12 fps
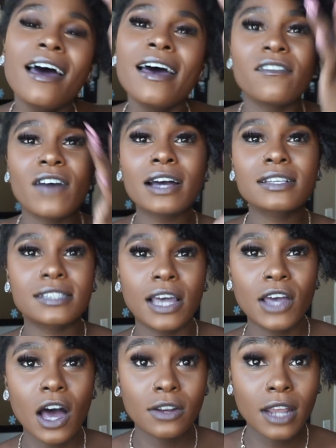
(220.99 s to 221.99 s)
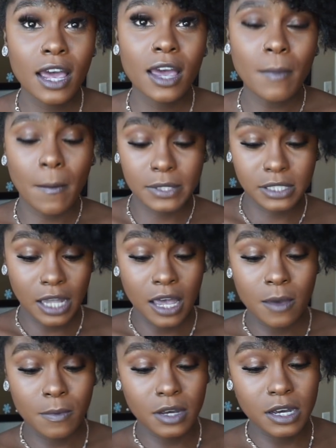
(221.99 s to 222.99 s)
If I could say y'all name, I'ma
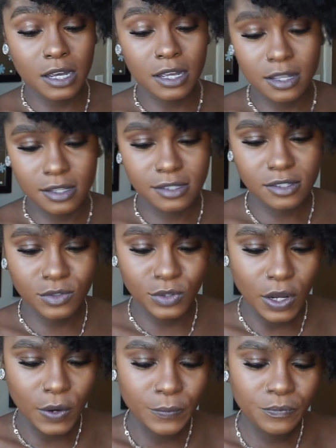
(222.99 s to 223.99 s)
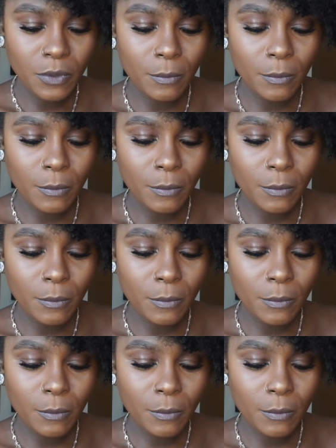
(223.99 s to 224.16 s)
say it because, you know.